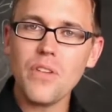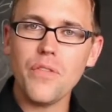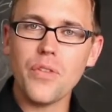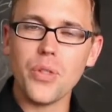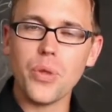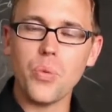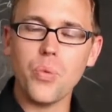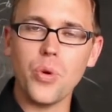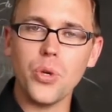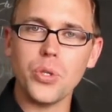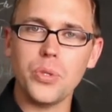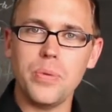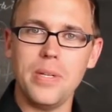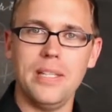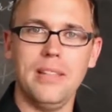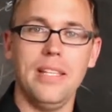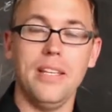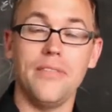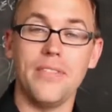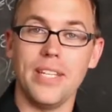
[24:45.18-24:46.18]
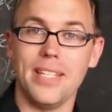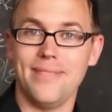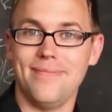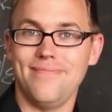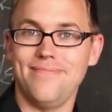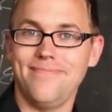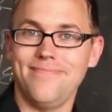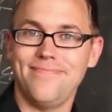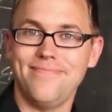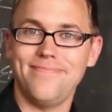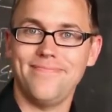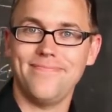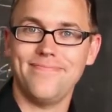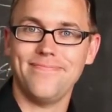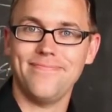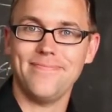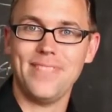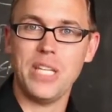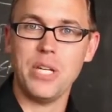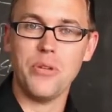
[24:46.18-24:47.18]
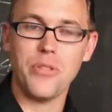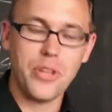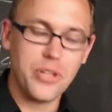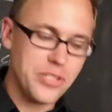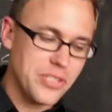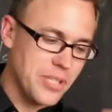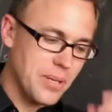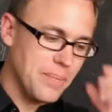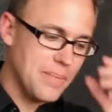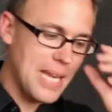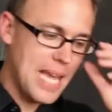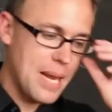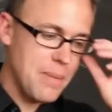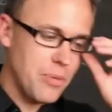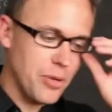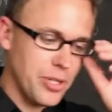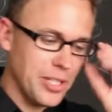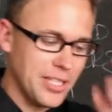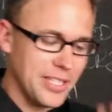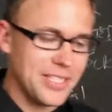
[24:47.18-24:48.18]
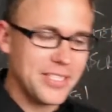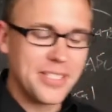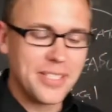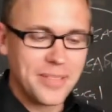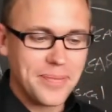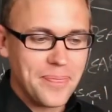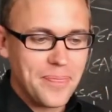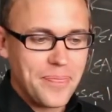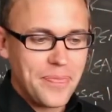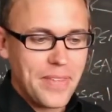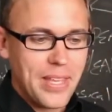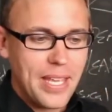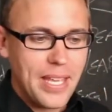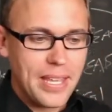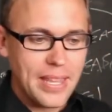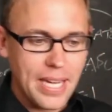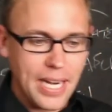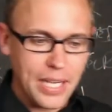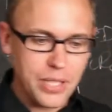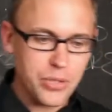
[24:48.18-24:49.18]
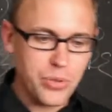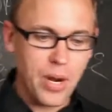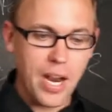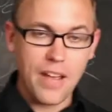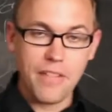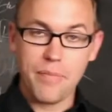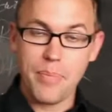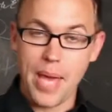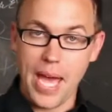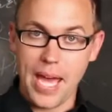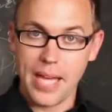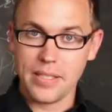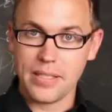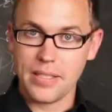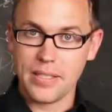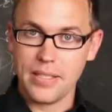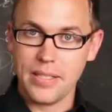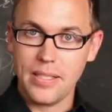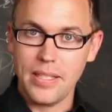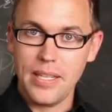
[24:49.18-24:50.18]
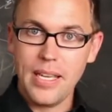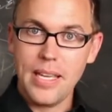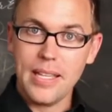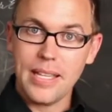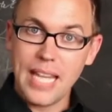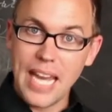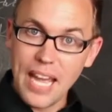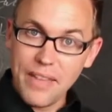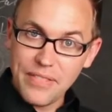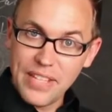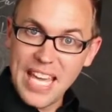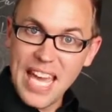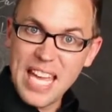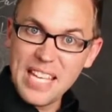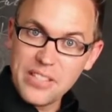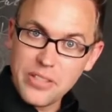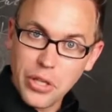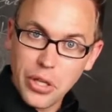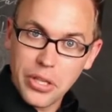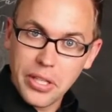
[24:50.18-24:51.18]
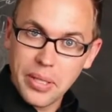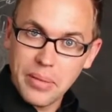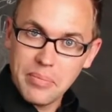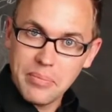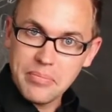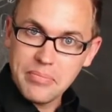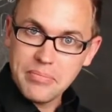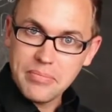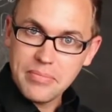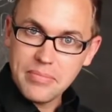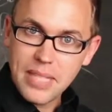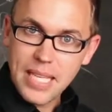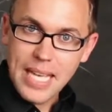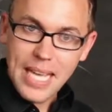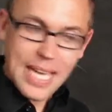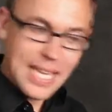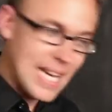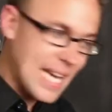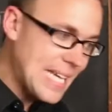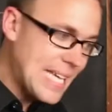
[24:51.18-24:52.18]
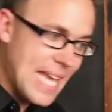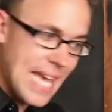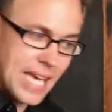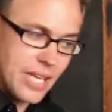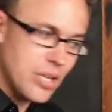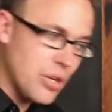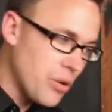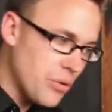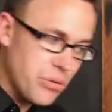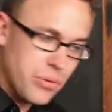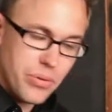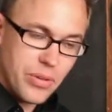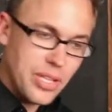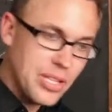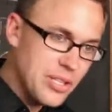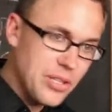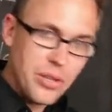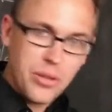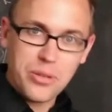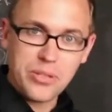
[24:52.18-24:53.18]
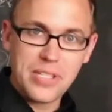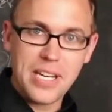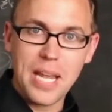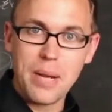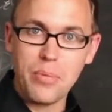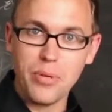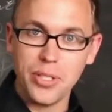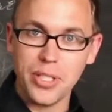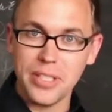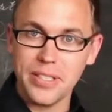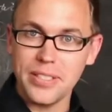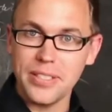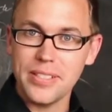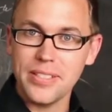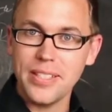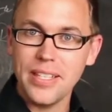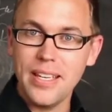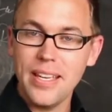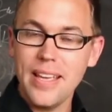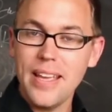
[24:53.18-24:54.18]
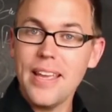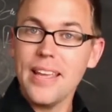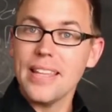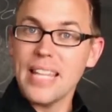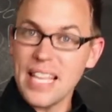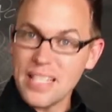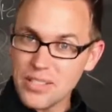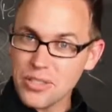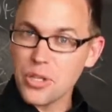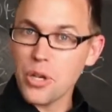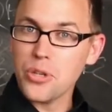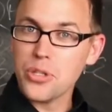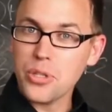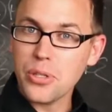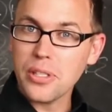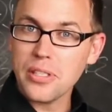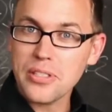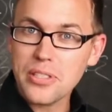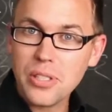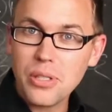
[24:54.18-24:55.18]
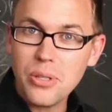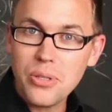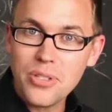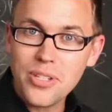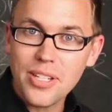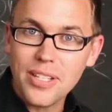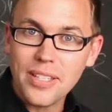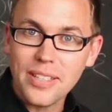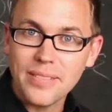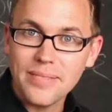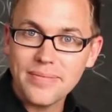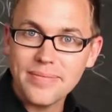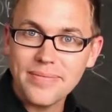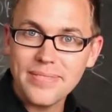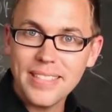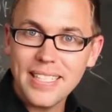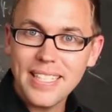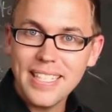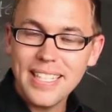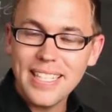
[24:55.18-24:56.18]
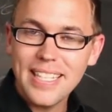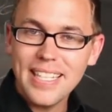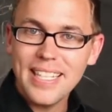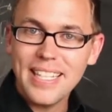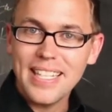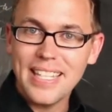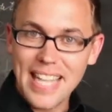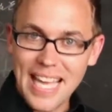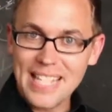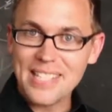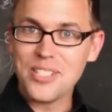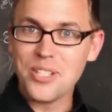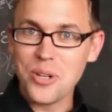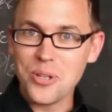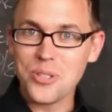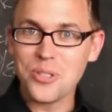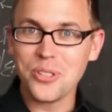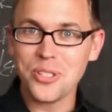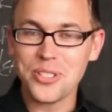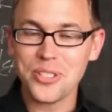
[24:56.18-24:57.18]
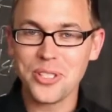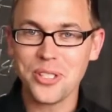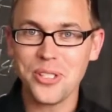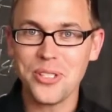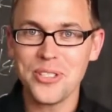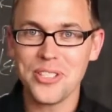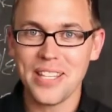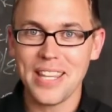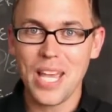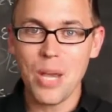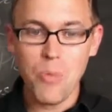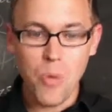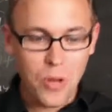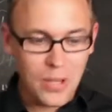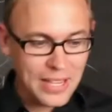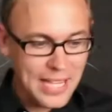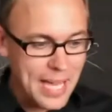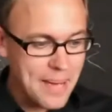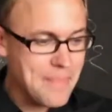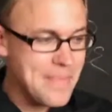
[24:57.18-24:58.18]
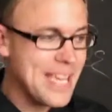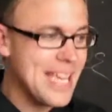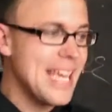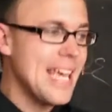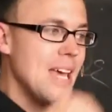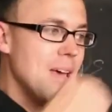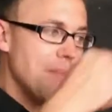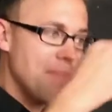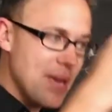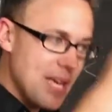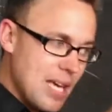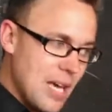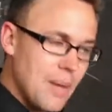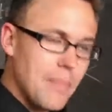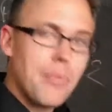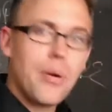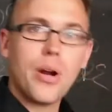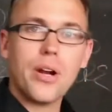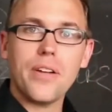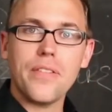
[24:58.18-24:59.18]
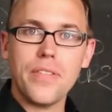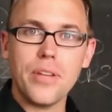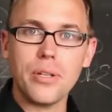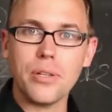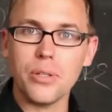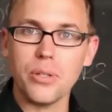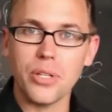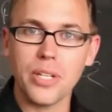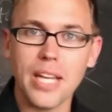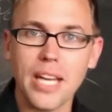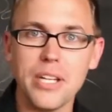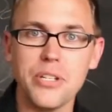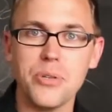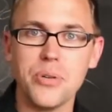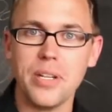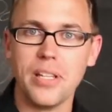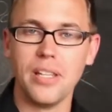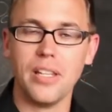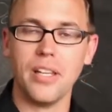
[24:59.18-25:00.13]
for the world we live in. There's some neighborhoods that I drive past that have gates on them. and I can't go through into those neighborhoods, that's social exclusion. That's social exclusion. They won't let me become part of their little country